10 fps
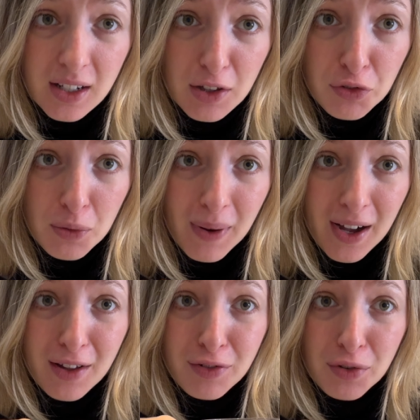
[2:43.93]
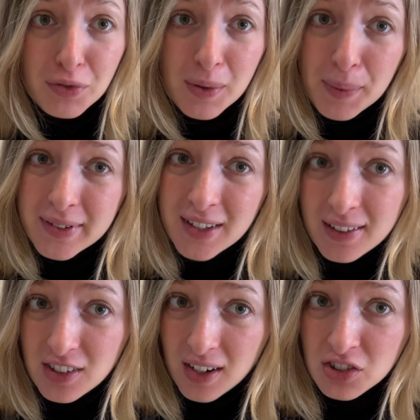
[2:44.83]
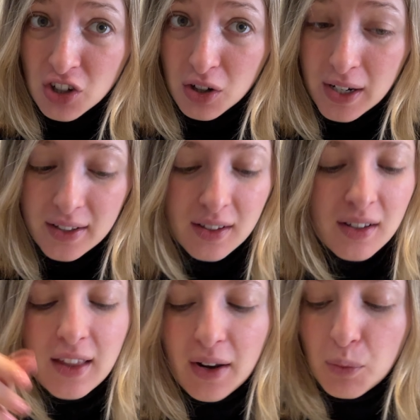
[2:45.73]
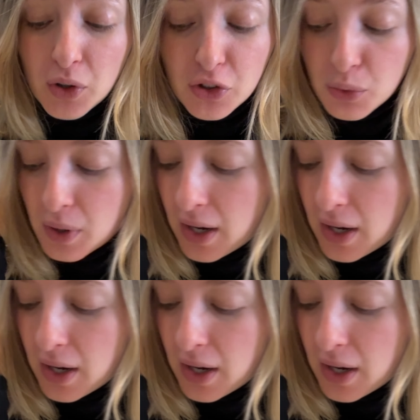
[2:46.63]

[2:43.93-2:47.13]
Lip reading: if you buy 50% dark chocolate, then what you will